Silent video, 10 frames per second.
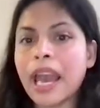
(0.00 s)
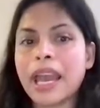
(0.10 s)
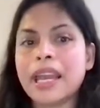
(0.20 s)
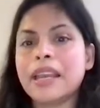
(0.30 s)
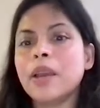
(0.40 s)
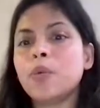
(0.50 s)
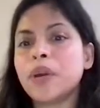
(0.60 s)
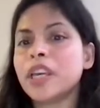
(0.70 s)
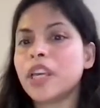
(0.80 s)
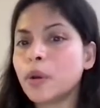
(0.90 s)
And
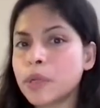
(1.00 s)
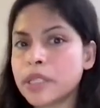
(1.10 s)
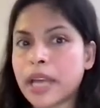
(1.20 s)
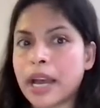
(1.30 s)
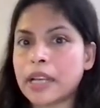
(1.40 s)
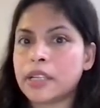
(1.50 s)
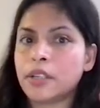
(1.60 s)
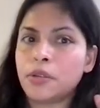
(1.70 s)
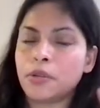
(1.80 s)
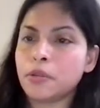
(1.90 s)
we use that
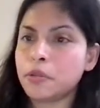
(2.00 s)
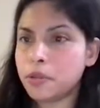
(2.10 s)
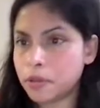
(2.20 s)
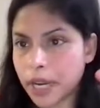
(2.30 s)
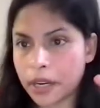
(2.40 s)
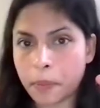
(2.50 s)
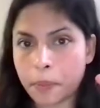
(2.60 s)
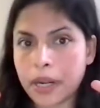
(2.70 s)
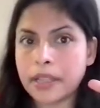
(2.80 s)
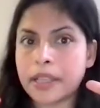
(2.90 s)
to kind of
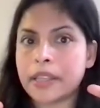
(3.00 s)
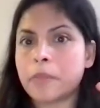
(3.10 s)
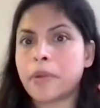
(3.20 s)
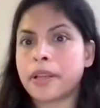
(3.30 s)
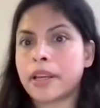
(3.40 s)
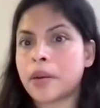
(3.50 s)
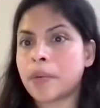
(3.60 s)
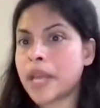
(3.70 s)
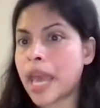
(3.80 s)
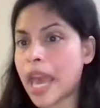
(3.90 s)
predict the thermal conductivity